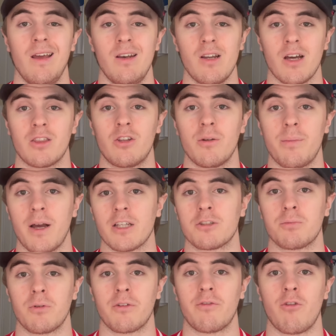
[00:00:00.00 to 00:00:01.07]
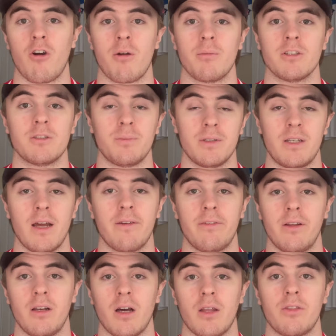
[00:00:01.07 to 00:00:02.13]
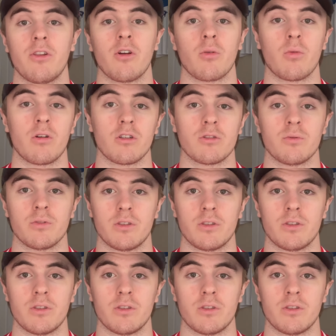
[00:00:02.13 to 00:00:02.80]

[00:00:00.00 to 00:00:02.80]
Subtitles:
Not their best performance, but definitely not their worst.